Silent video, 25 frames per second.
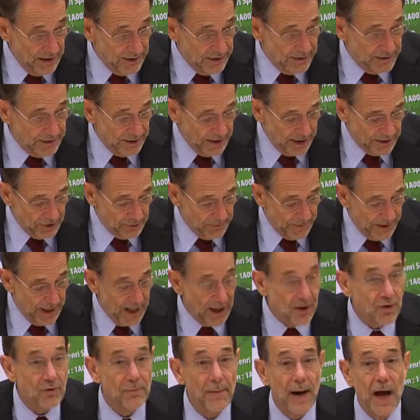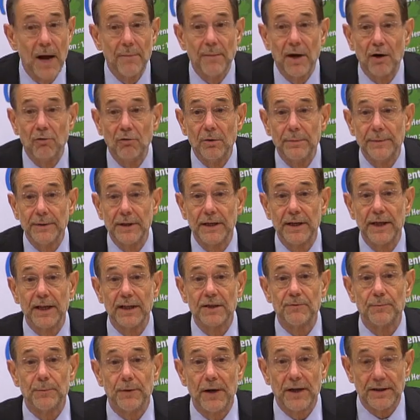Senator Barack Obama will be the
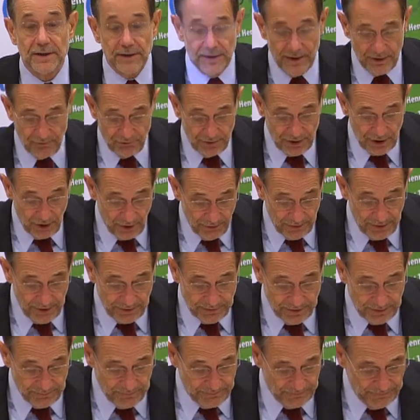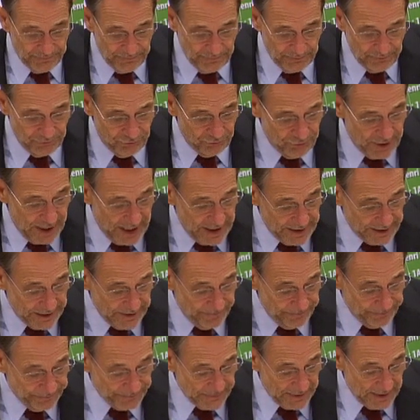next president. We know that from
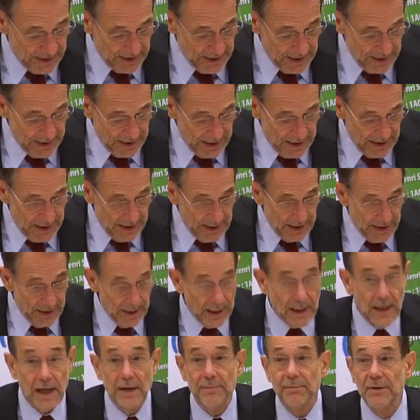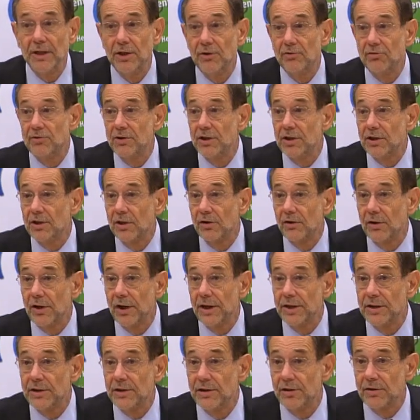tonight. And let me use this
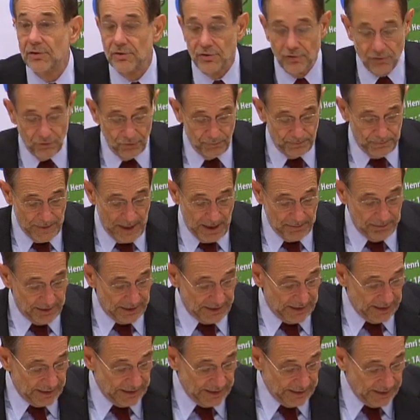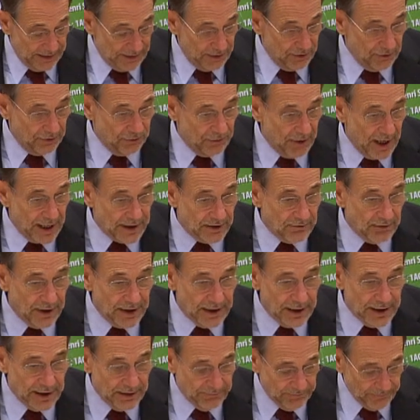occasion to publicly
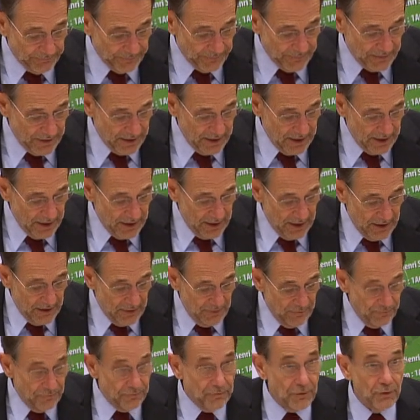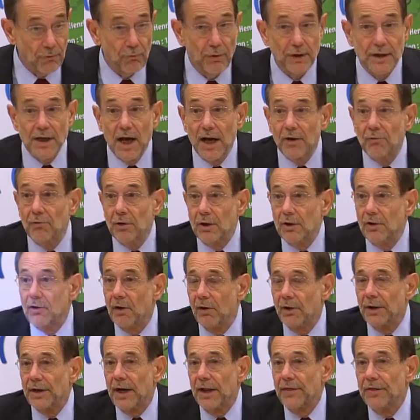congratulate him for what I will
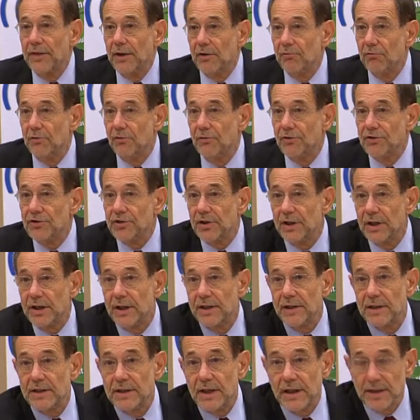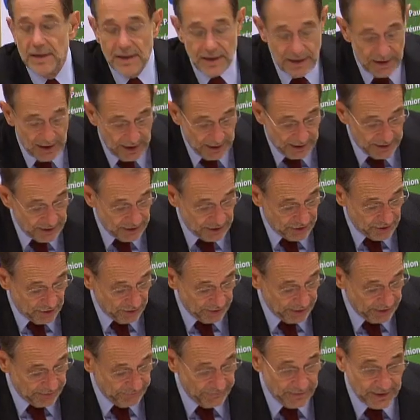call, and I think we will share this idea,
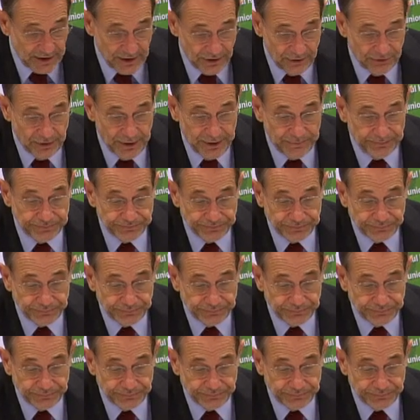historic victory.